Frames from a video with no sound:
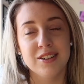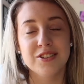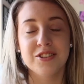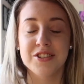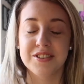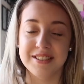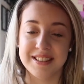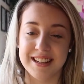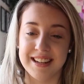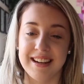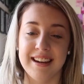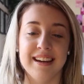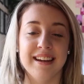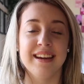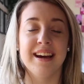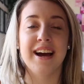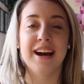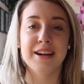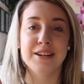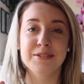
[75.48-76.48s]
just
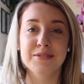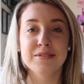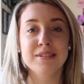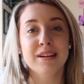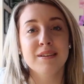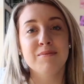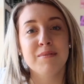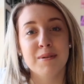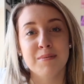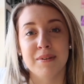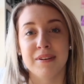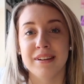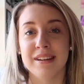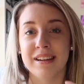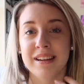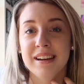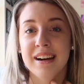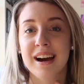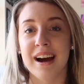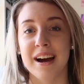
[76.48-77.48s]
kidding. I do save my
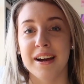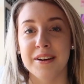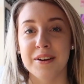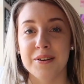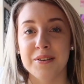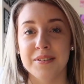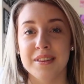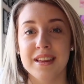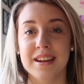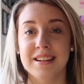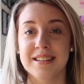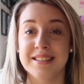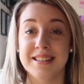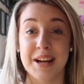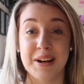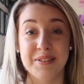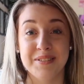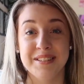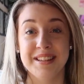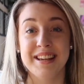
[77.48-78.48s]
money. I know that it
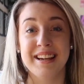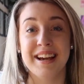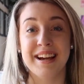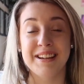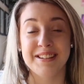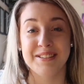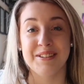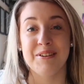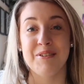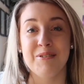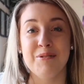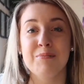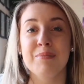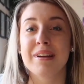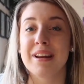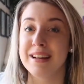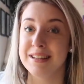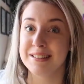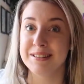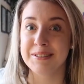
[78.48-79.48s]
sounds like I don't,
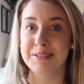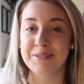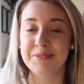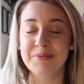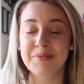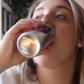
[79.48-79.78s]
but I do.